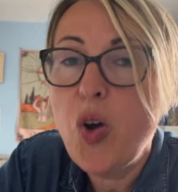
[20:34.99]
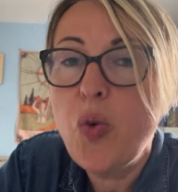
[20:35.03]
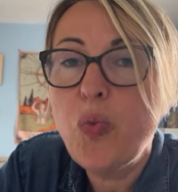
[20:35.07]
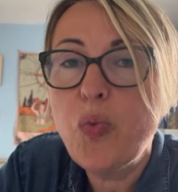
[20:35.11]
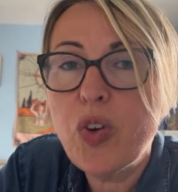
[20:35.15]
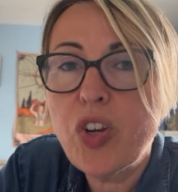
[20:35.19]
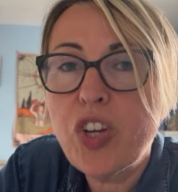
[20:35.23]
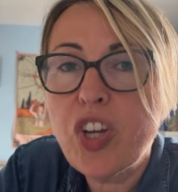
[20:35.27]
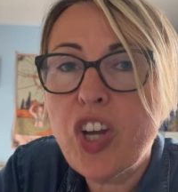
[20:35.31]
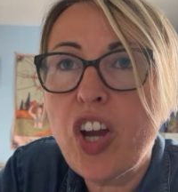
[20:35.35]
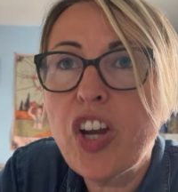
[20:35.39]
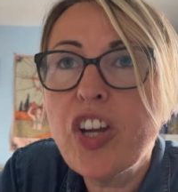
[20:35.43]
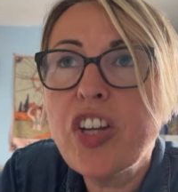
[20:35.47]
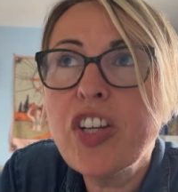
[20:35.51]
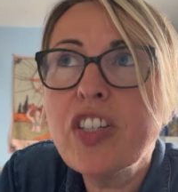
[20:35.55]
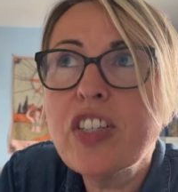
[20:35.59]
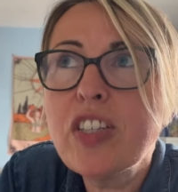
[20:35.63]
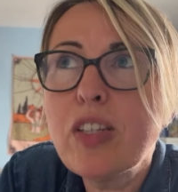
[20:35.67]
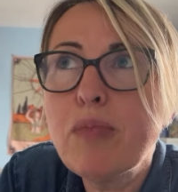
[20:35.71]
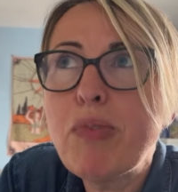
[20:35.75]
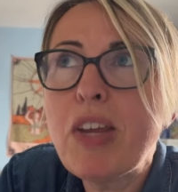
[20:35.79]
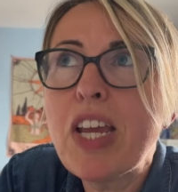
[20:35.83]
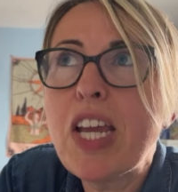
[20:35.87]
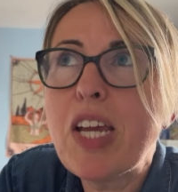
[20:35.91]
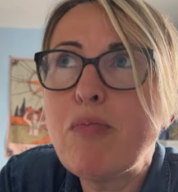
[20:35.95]
We're going to
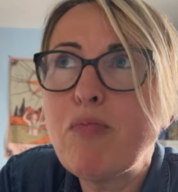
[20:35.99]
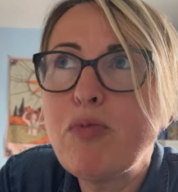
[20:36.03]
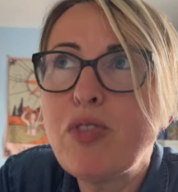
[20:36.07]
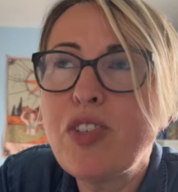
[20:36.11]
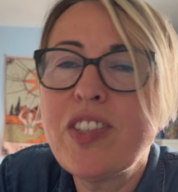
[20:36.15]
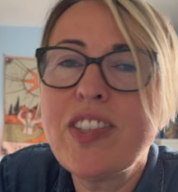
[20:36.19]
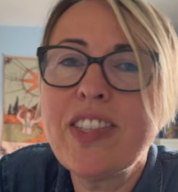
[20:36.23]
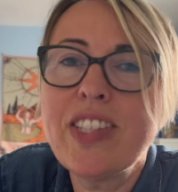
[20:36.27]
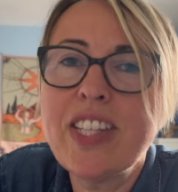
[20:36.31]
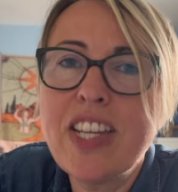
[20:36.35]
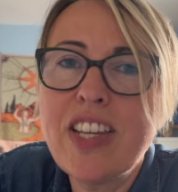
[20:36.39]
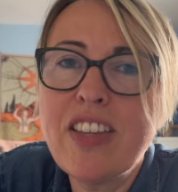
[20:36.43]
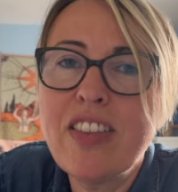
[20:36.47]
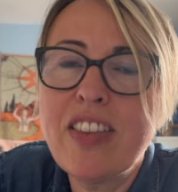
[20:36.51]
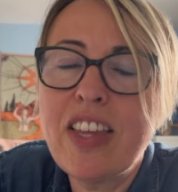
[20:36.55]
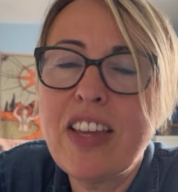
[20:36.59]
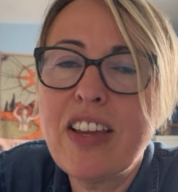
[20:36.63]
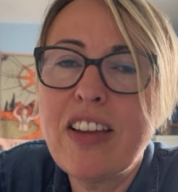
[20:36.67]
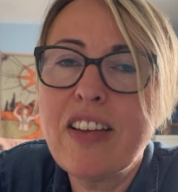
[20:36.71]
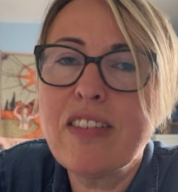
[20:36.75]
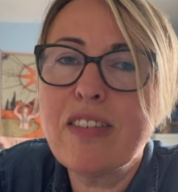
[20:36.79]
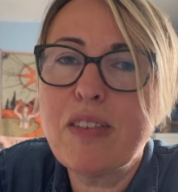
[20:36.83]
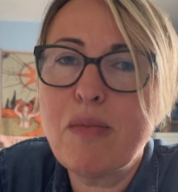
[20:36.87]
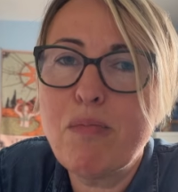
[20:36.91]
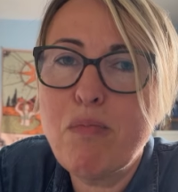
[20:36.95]
be able to see
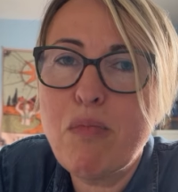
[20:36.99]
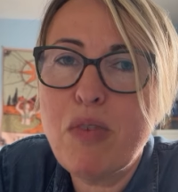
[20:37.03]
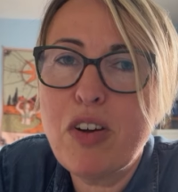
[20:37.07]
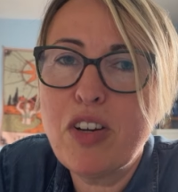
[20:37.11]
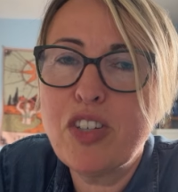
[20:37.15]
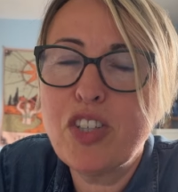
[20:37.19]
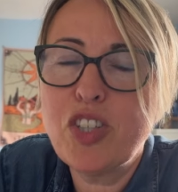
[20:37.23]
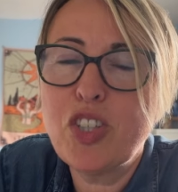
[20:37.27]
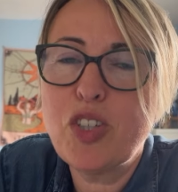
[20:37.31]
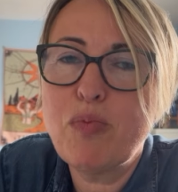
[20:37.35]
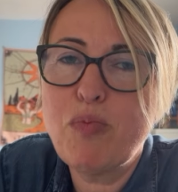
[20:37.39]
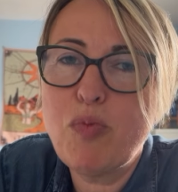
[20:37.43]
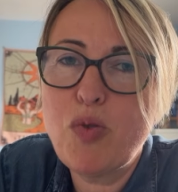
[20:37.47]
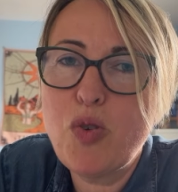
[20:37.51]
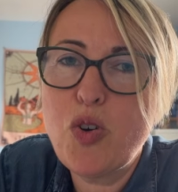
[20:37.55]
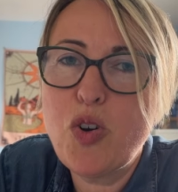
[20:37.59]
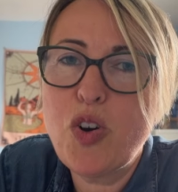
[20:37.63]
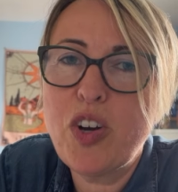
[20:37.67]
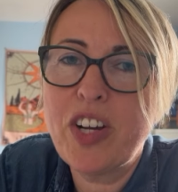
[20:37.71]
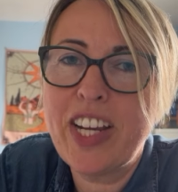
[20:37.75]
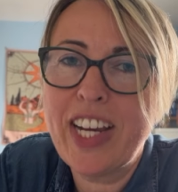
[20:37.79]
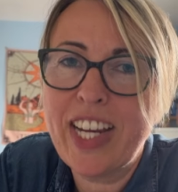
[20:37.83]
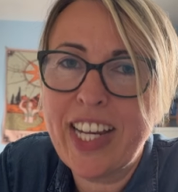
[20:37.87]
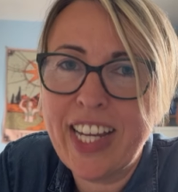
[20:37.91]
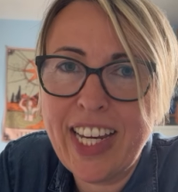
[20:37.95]
things much more
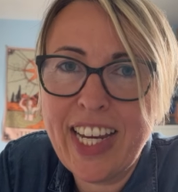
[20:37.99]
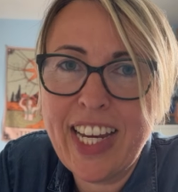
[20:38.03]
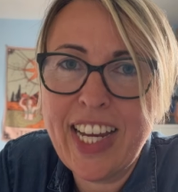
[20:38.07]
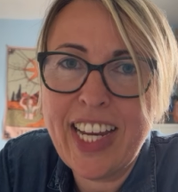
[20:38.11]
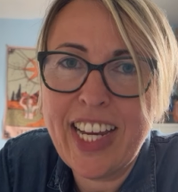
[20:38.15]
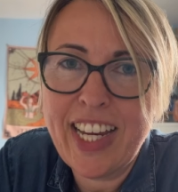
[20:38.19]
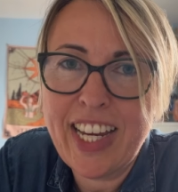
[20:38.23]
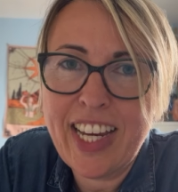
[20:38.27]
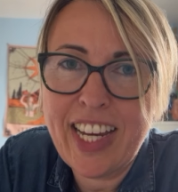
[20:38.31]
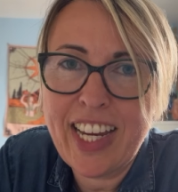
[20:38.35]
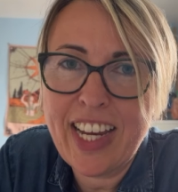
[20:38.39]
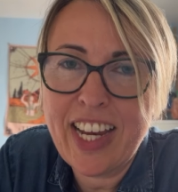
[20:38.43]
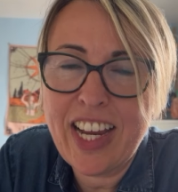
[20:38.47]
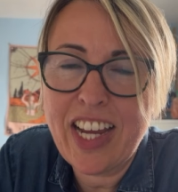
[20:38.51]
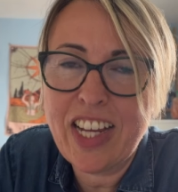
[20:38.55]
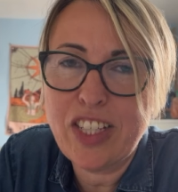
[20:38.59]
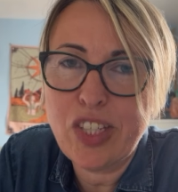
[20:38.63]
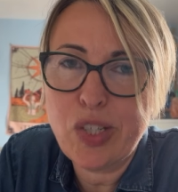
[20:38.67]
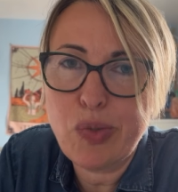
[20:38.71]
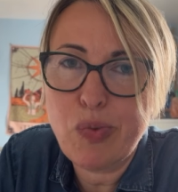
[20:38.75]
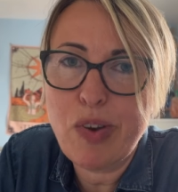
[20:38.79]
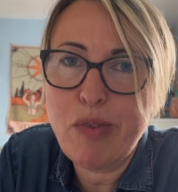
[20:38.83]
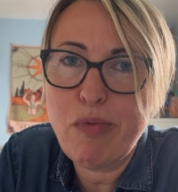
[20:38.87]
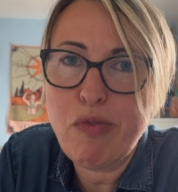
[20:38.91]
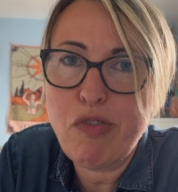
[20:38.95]
clearly
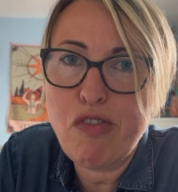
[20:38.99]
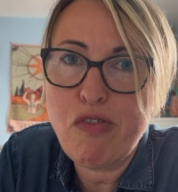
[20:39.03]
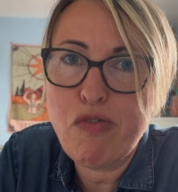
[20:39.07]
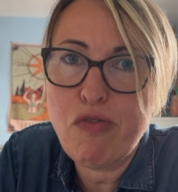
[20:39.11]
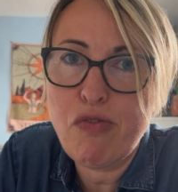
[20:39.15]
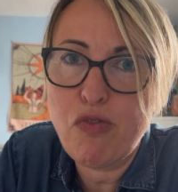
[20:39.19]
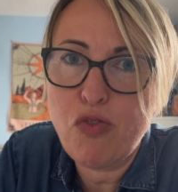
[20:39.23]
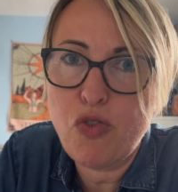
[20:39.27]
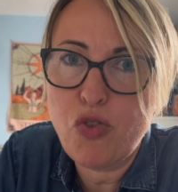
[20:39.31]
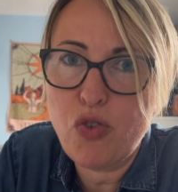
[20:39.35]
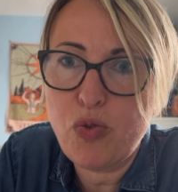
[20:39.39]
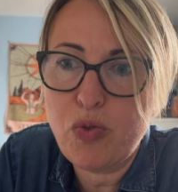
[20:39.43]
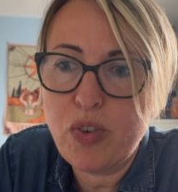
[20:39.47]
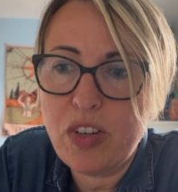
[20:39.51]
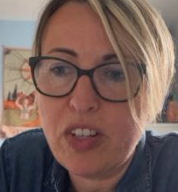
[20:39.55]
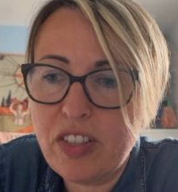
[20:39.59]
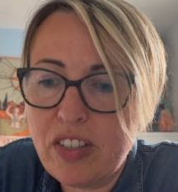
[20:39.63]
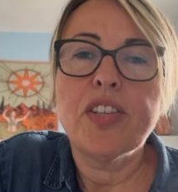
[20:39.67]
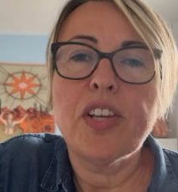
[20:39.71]
as we move forward.